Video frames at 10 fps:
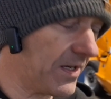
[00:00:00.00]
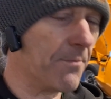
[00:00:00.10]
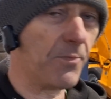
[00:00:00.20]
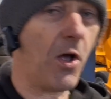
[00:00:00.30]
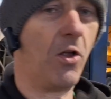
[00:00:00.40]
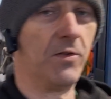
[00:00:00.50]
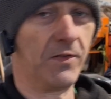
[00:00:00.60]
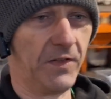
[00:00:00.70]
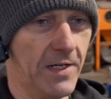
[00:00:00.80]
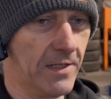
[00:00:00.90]

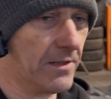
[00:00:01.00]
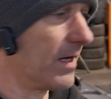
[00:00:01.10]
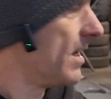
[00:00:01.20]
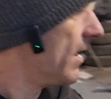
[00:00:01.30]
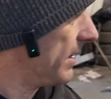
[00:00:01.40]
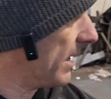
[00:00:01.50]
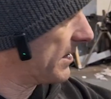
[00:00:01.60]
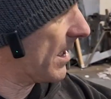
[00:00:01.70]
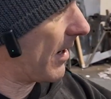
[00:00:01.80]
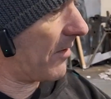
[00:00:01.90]
important things. You need
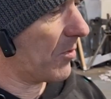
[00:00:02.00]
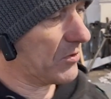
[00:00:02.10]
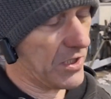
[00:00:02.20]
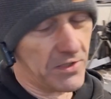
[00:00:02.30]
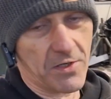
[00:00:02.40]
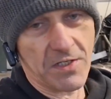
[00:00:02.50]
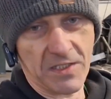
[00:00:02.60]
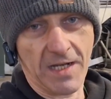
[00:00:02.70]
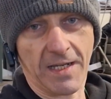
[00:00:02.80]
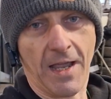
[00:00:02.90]
to know how much it's going to
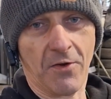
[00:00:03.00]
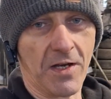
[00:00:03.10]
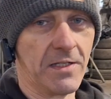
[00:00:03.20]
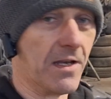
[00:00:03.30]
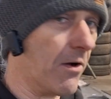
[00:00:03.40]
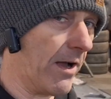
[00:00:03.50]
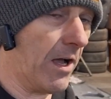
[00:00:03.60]
stick out. You need to know